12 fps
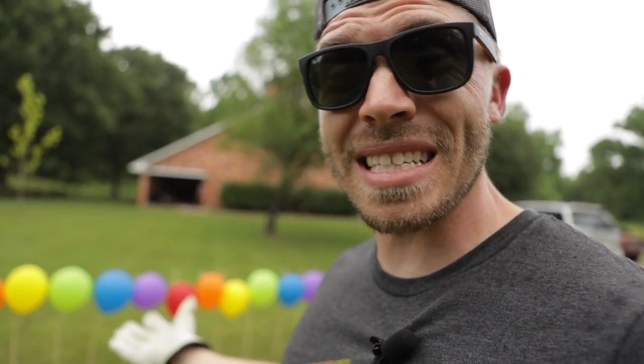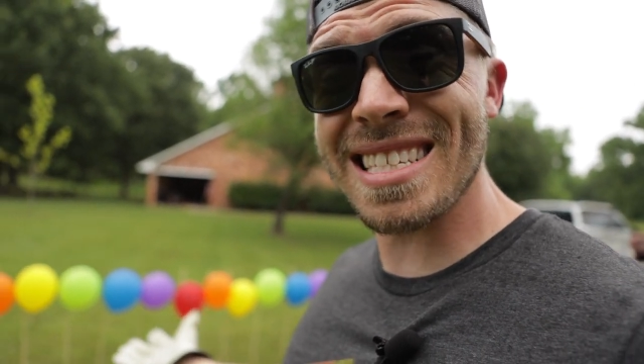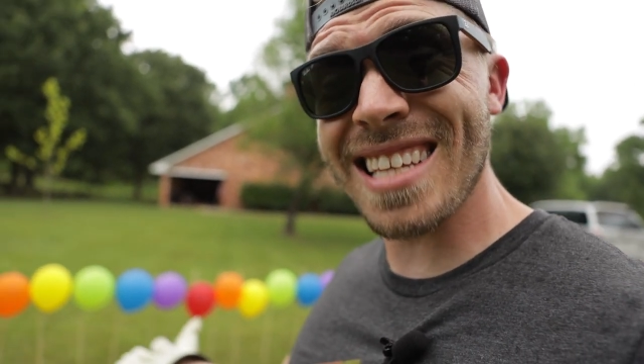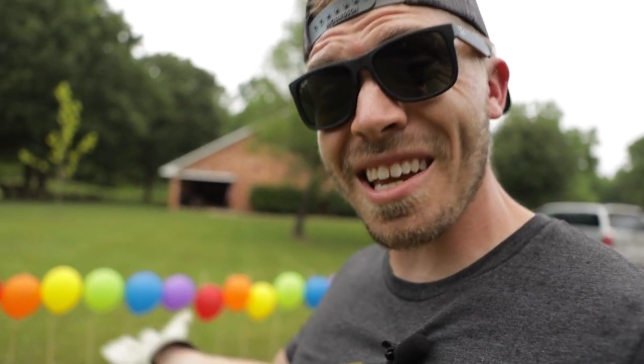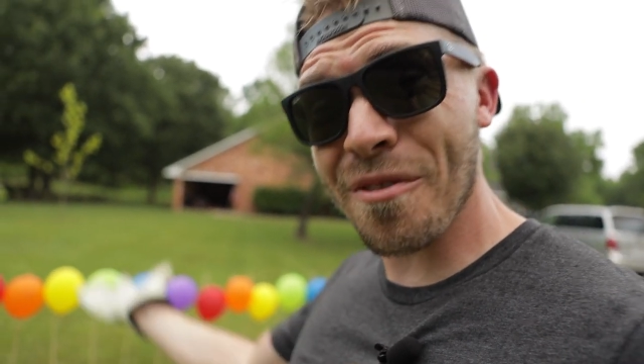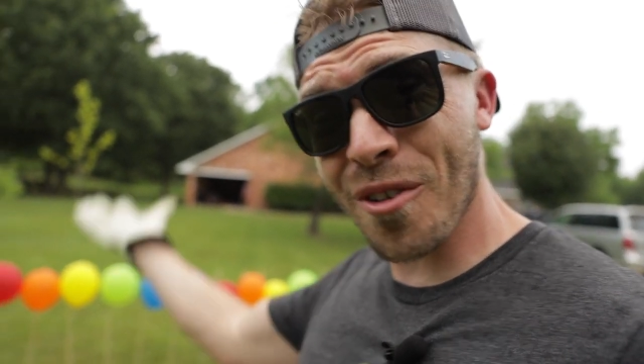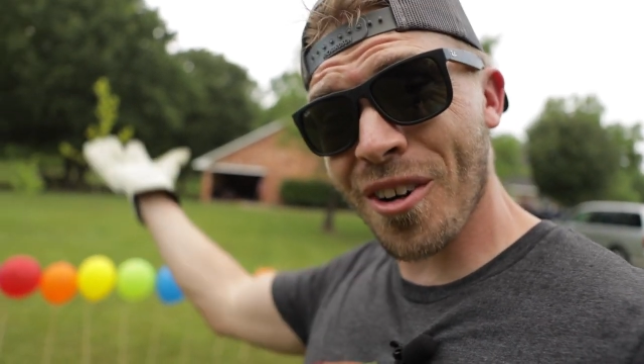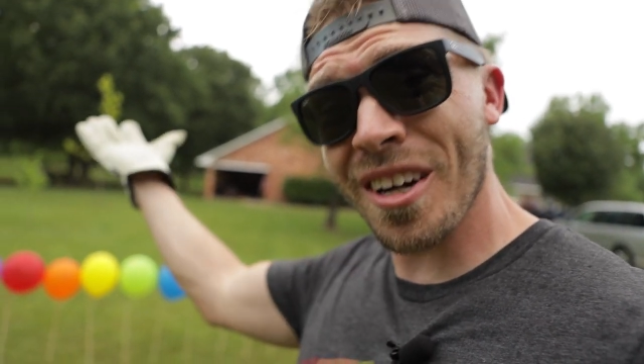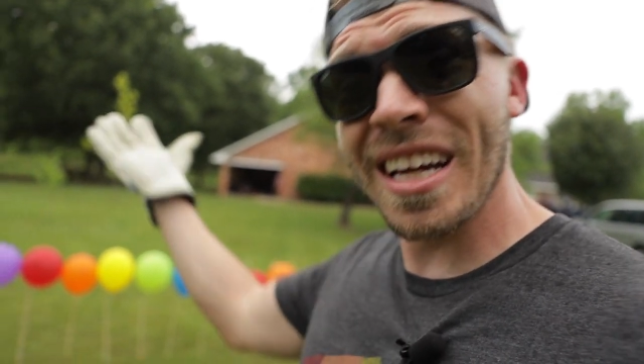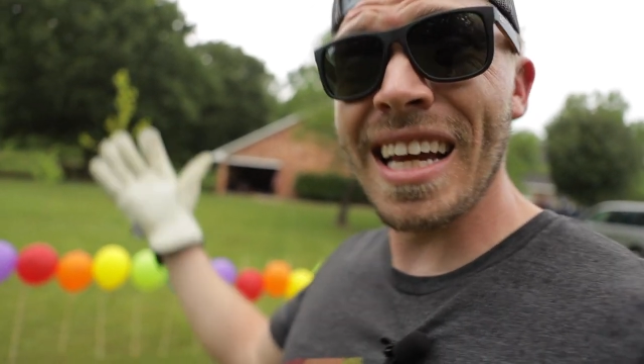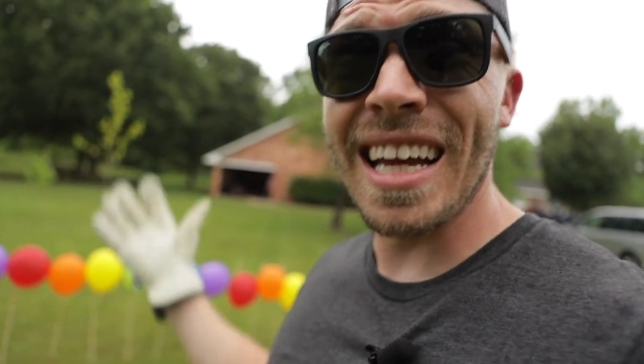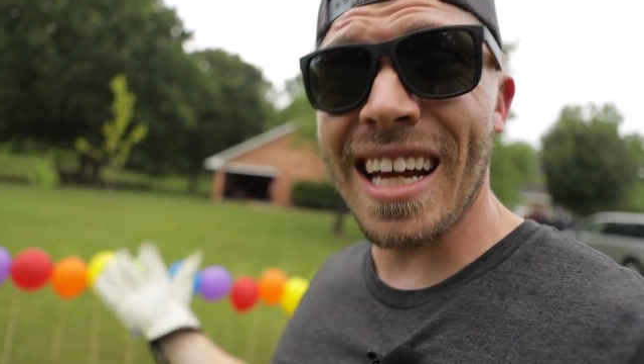safer
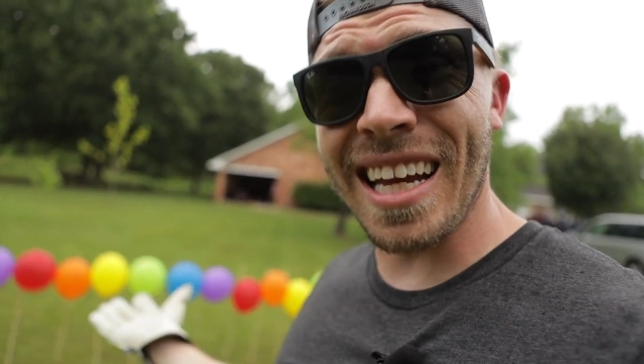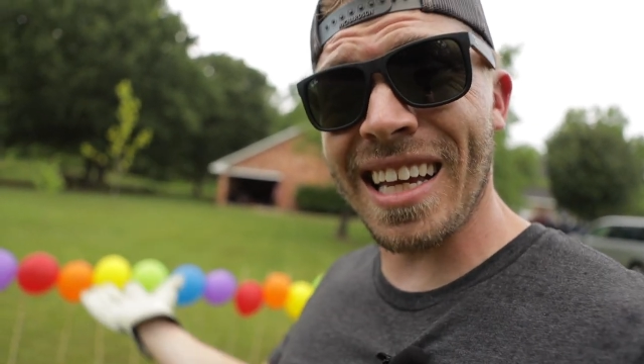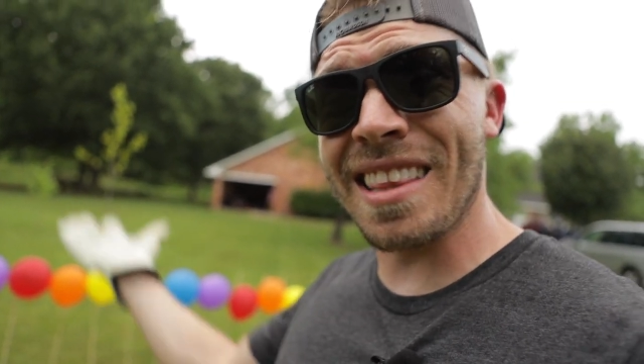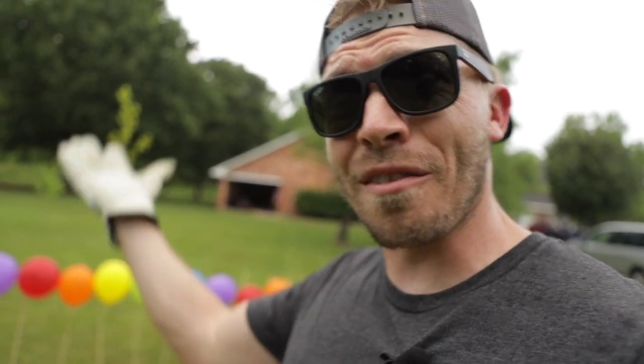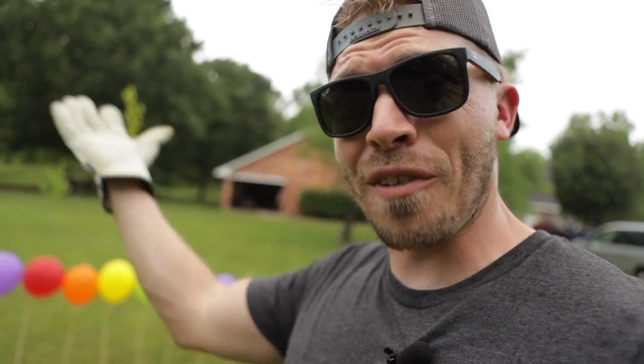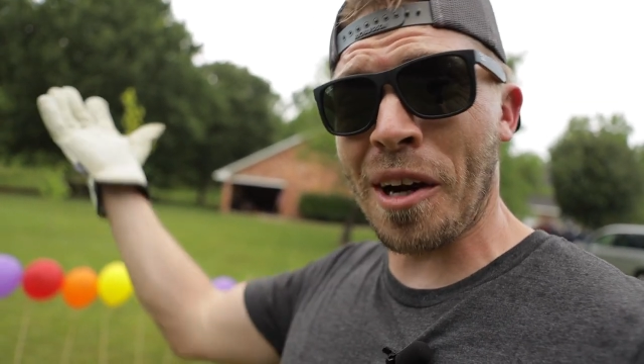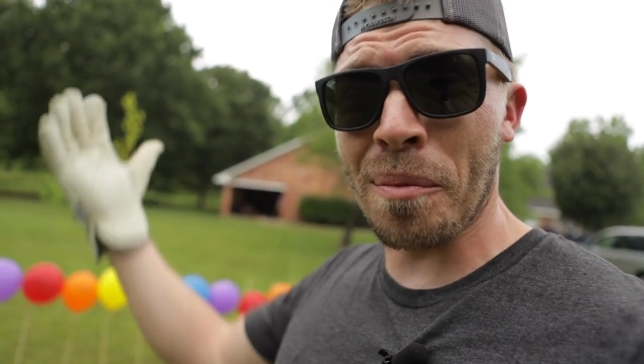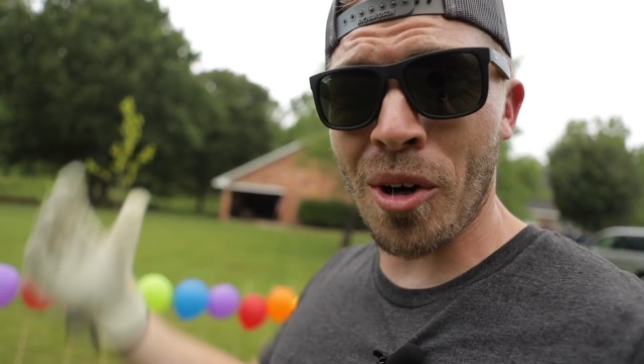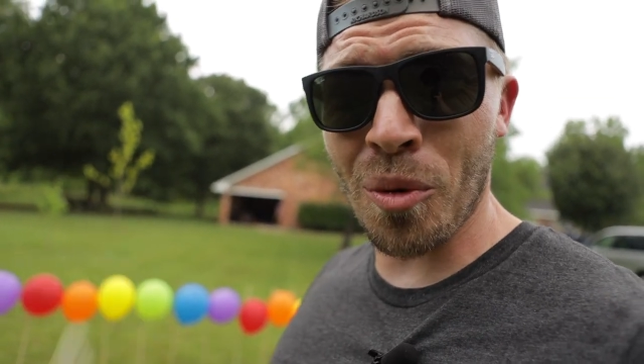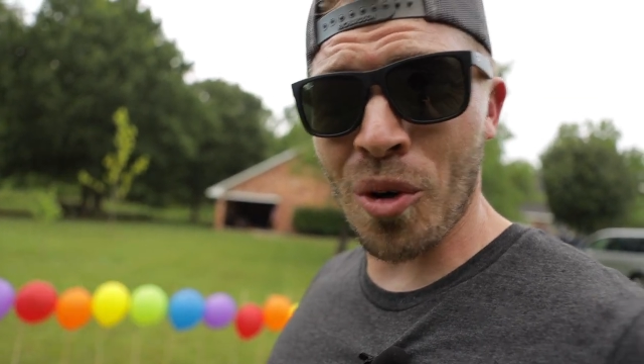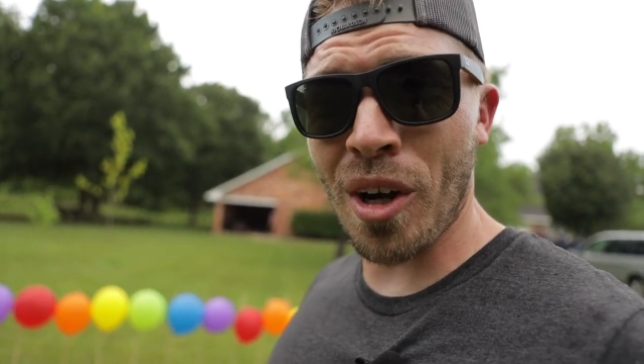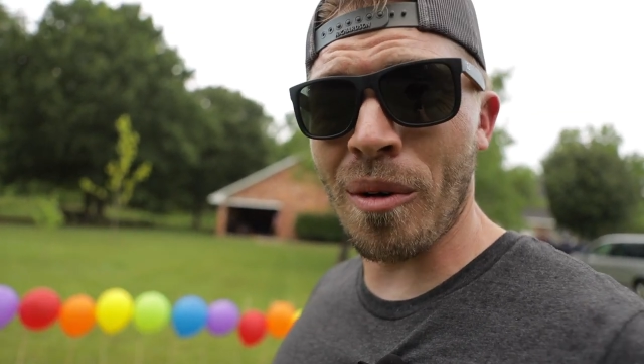and the fireball
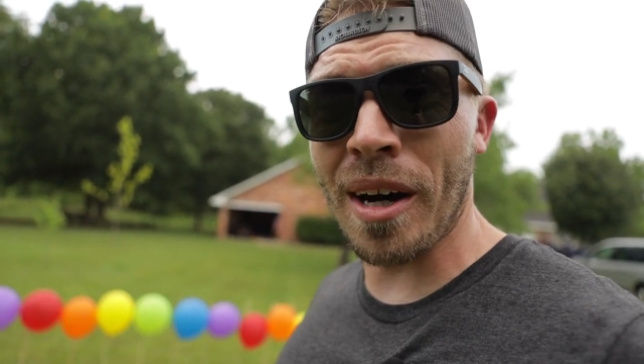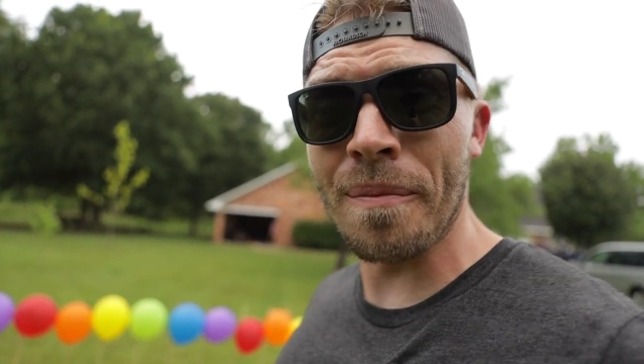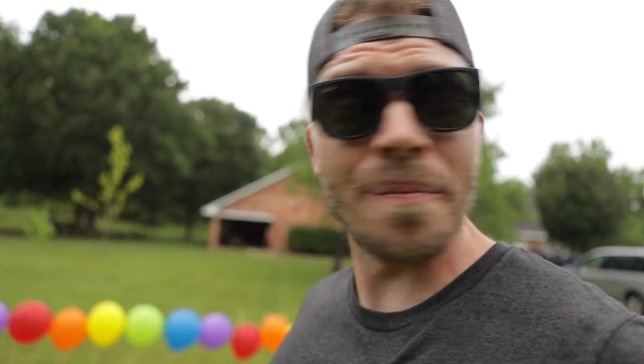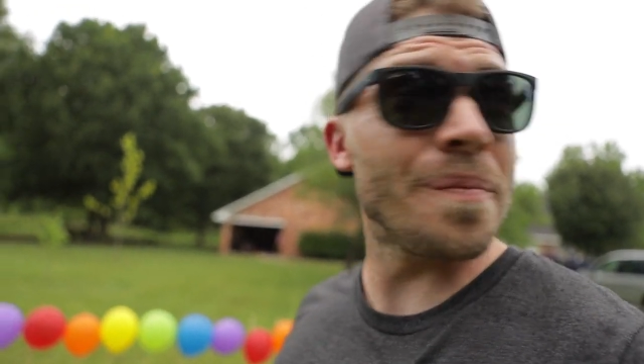will go up.